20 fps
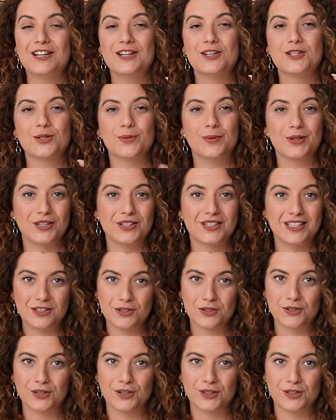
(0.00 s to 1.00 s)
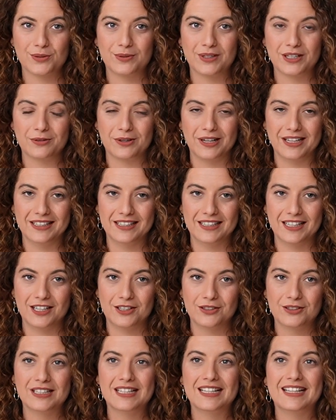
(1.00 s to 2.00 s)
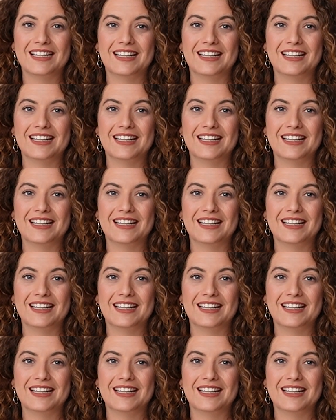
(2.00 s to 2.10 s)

So what you need to start doing right now